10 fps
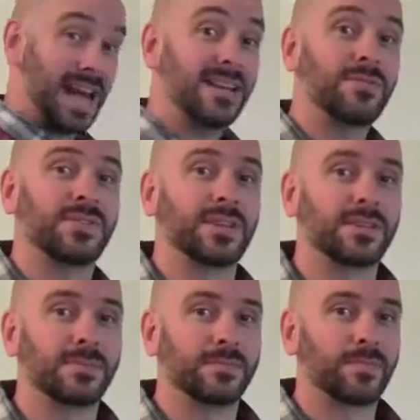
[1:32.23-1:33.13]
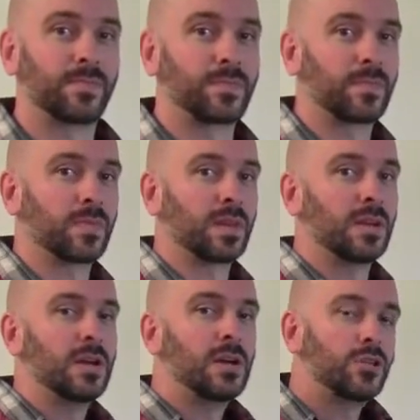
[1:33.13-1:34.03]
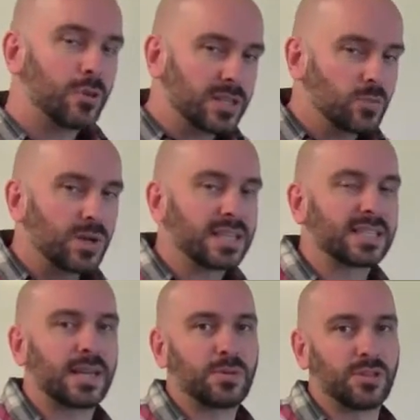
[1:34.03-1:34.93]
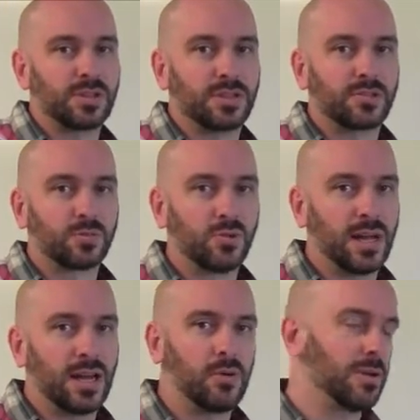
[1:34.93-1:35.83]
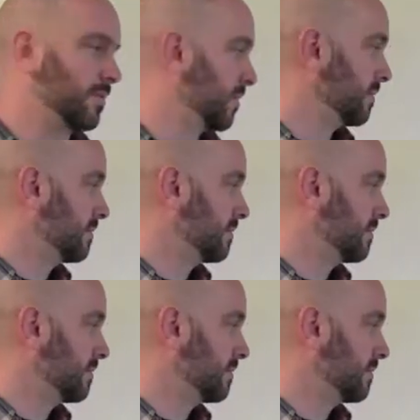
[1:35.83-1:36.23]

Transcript: elephant. There is one exception to this rule, however,